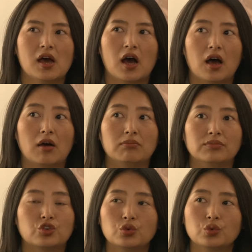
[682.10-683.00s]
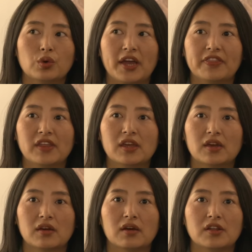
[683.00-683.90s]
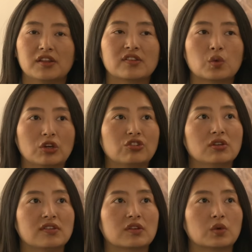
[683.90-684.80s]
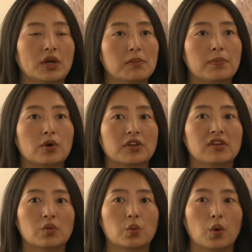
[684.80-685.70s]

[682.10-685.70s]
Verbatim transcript: Um, true. I think uh, this question is quite important,